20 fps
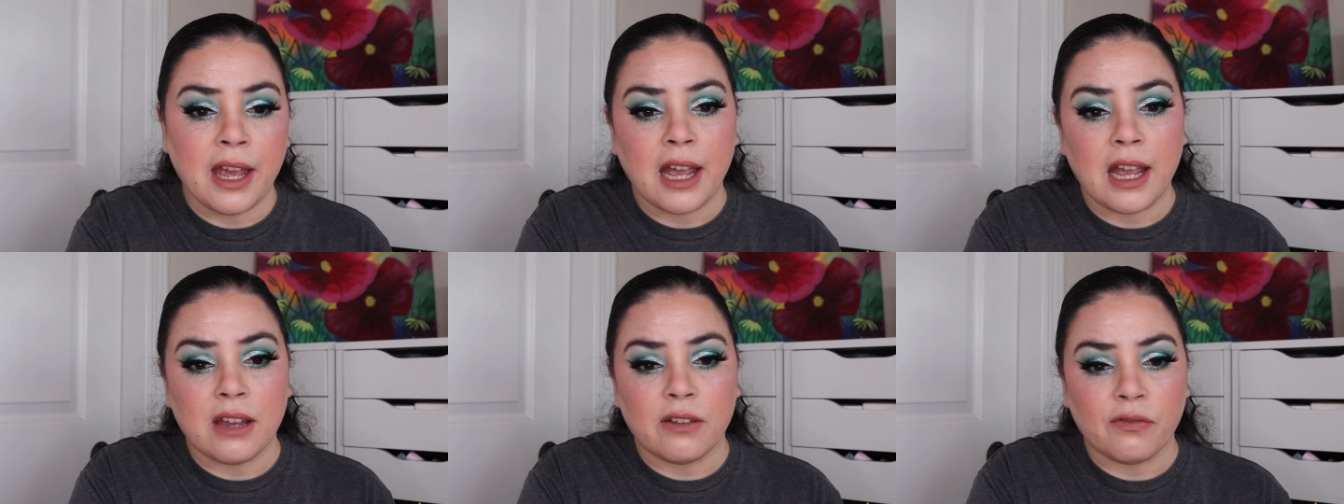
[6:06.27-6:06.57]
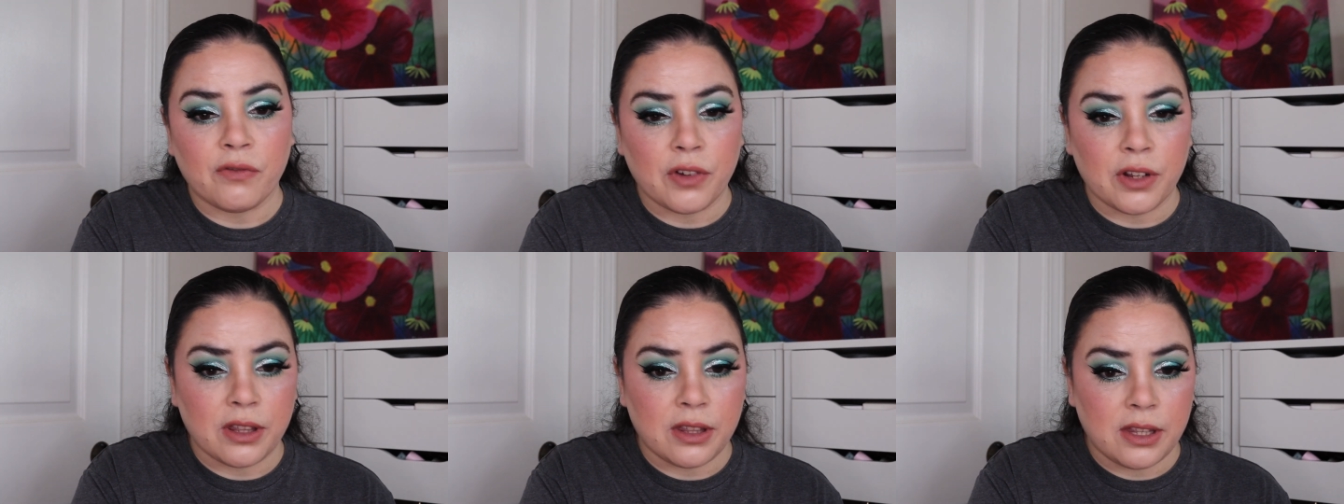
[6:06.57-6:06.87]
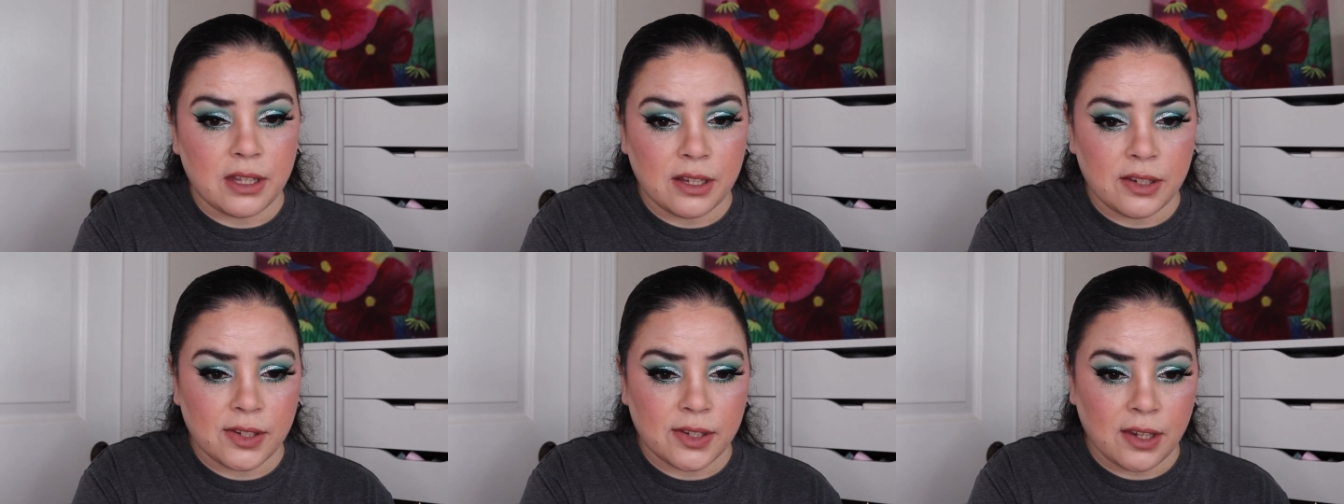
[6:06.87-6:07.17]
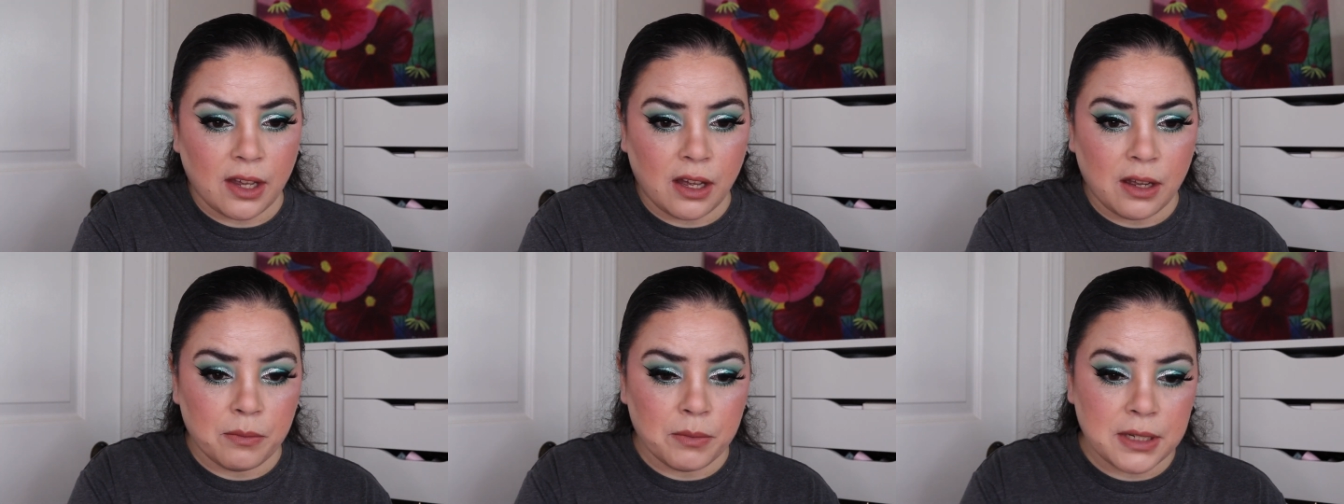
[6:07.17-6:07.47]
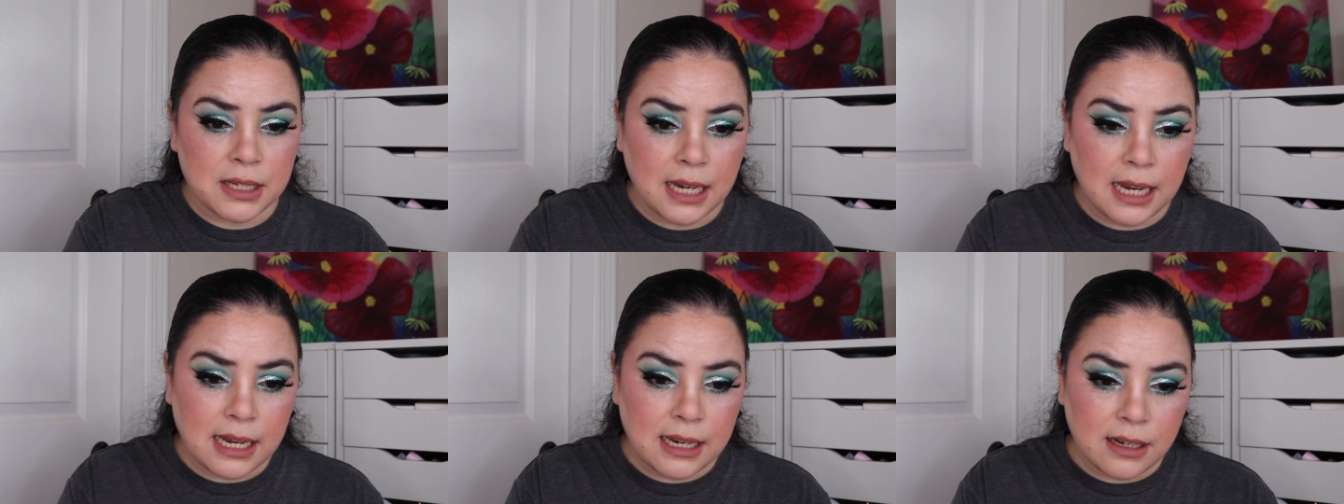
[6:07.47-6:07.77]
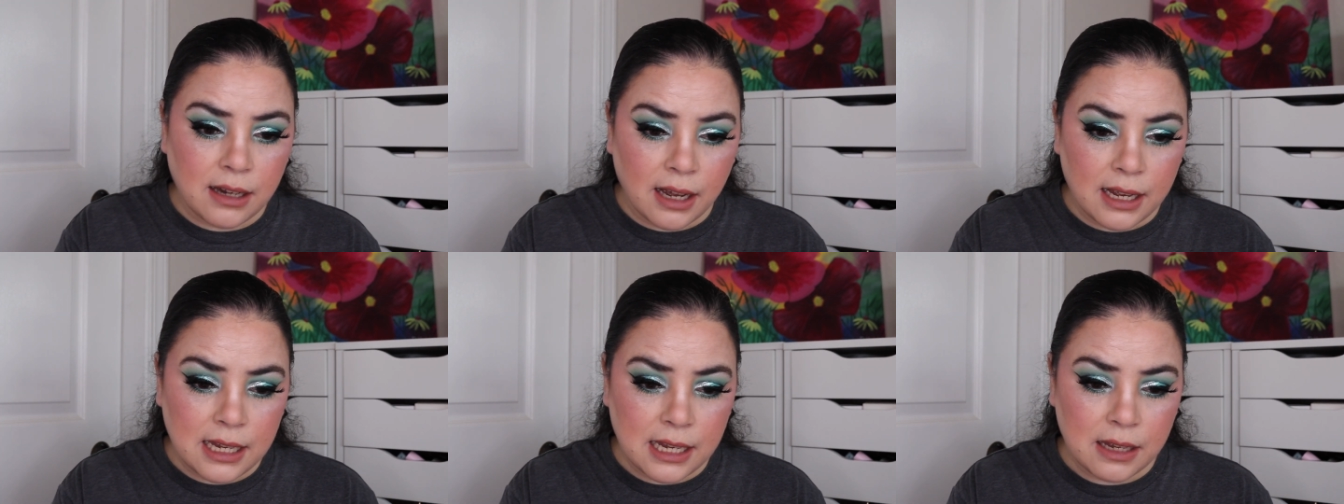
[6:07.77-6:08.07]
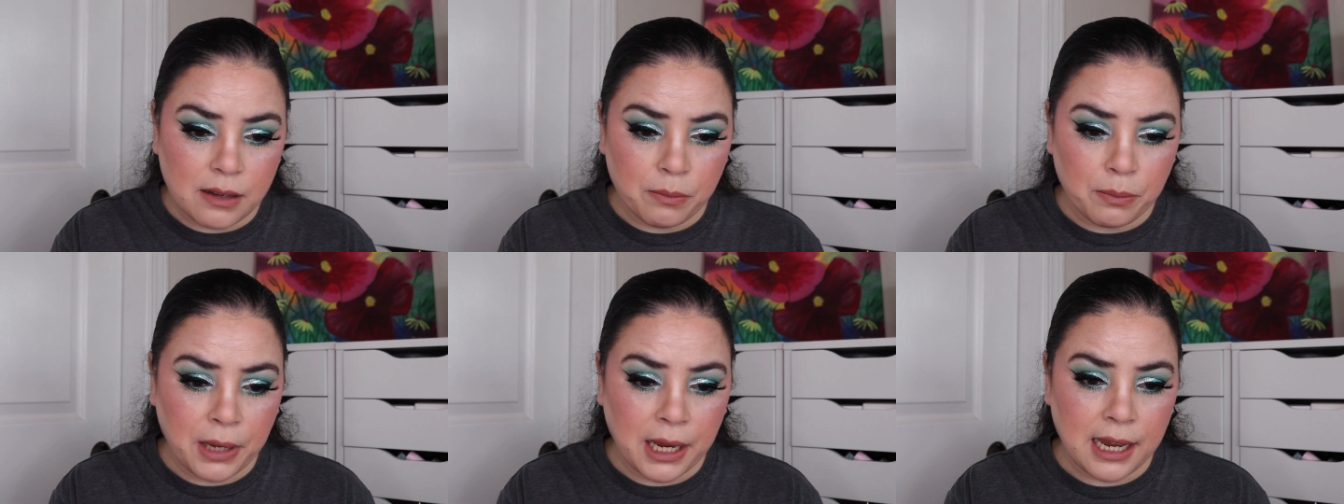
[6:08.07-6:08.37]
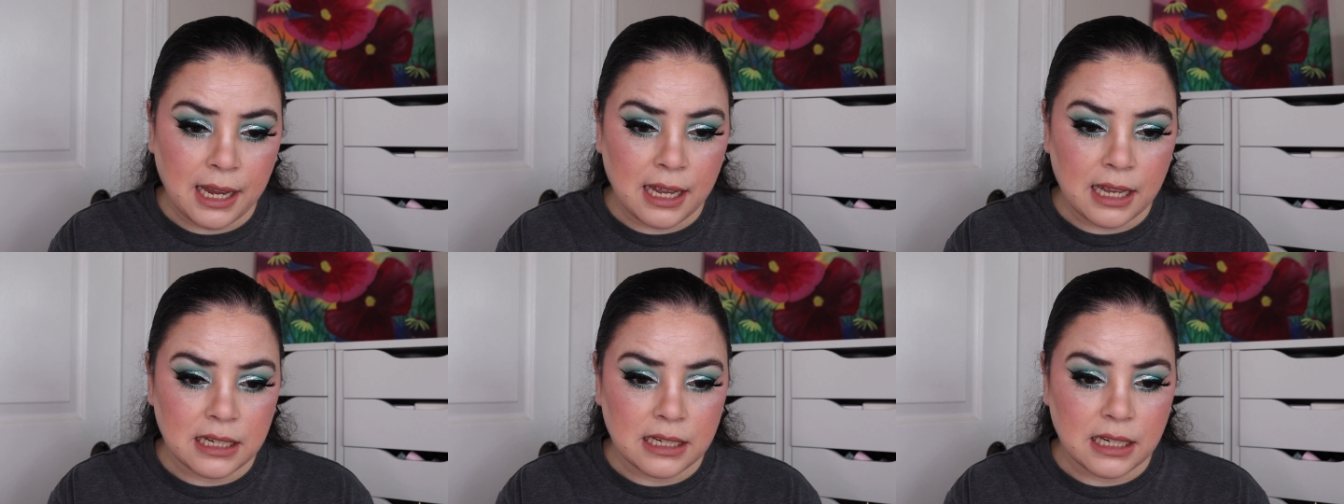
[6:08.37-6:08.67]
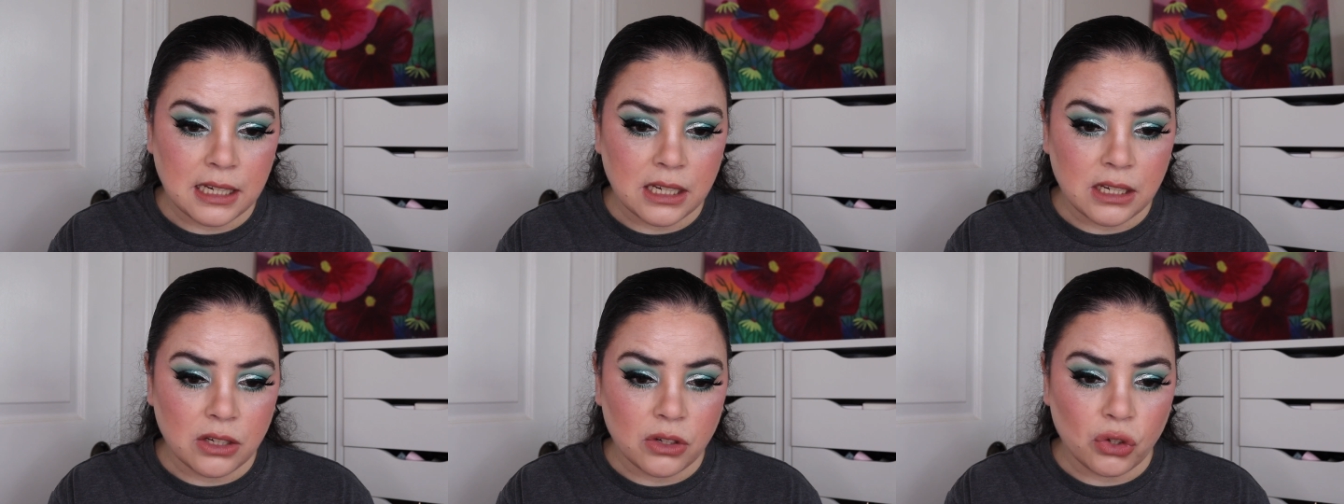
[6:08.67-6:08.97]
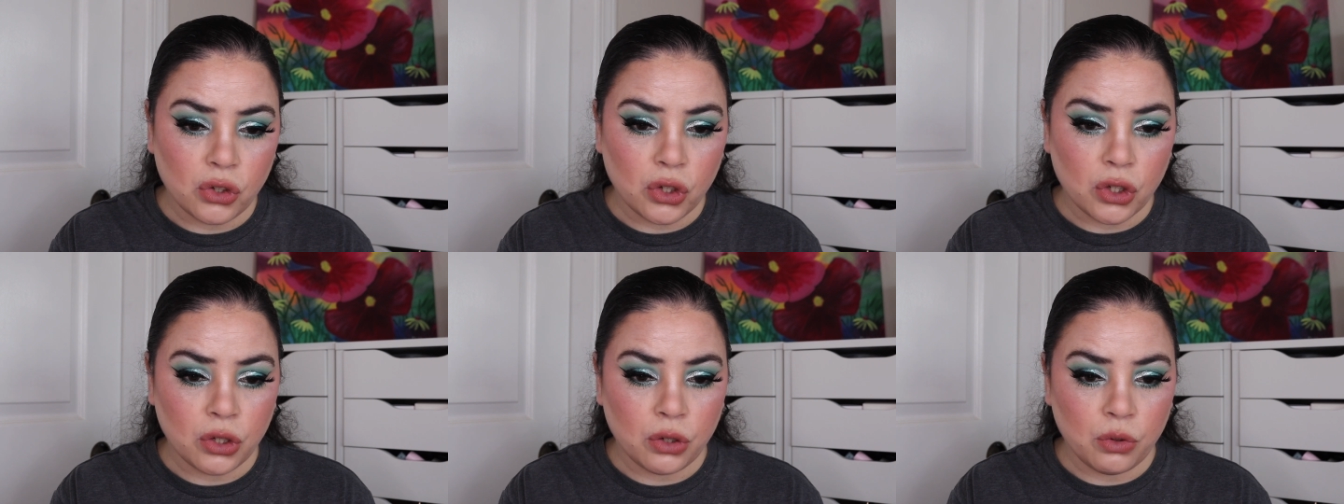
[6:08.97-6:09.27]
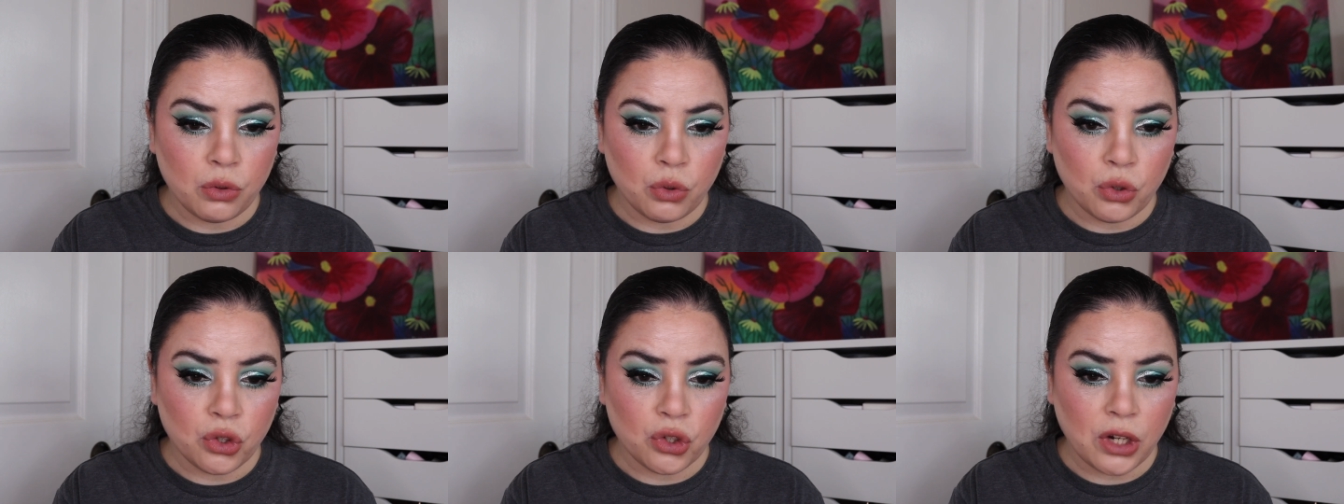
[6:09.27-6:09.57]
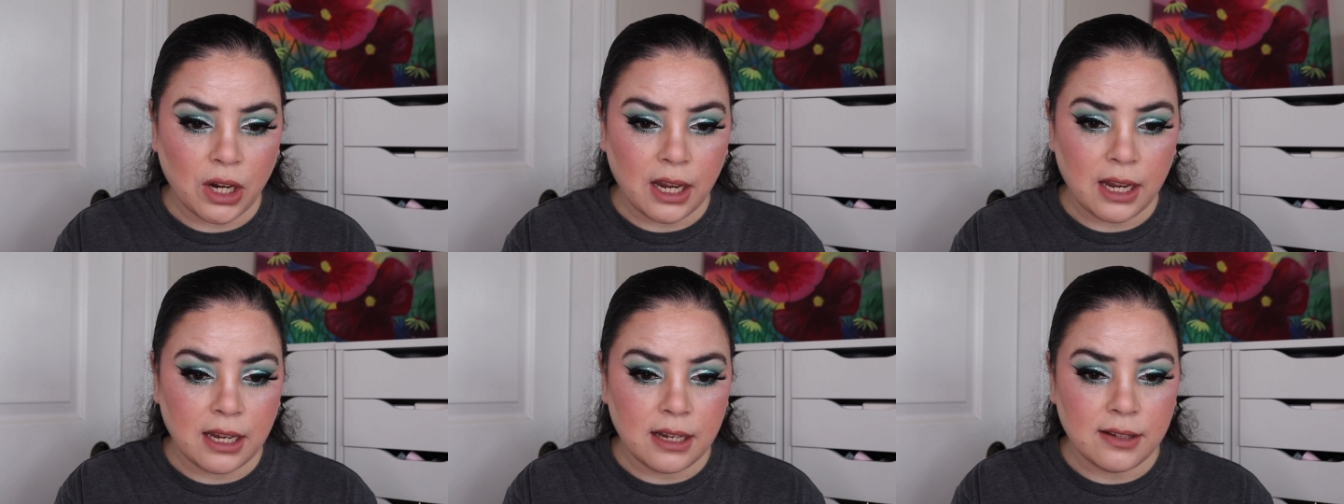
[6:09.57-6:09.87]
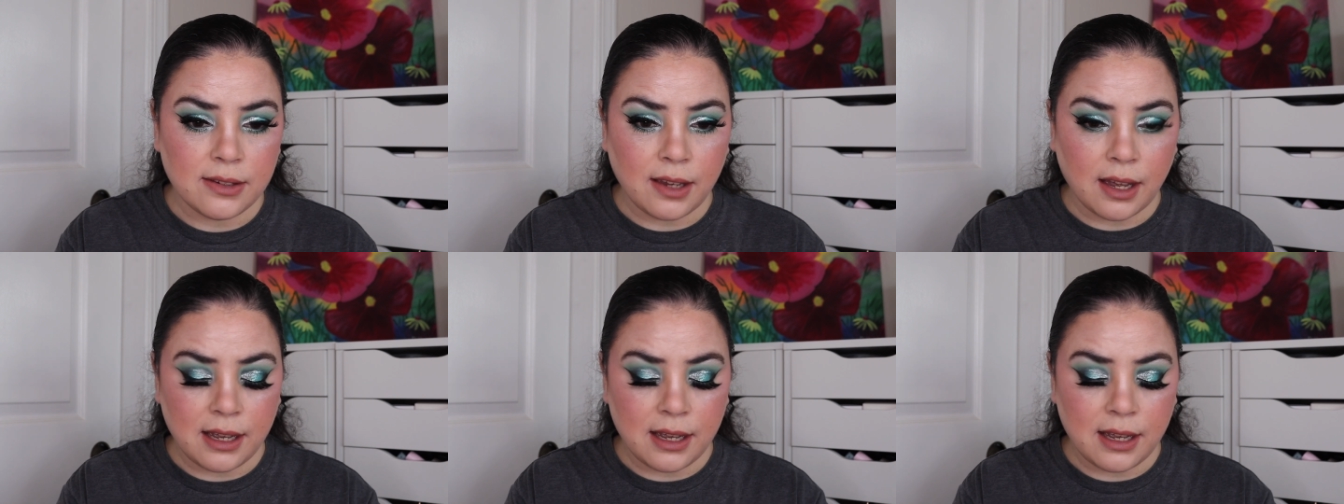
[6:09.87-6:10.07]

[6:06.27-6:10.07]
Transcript: And for this update, I hit pan in two shades.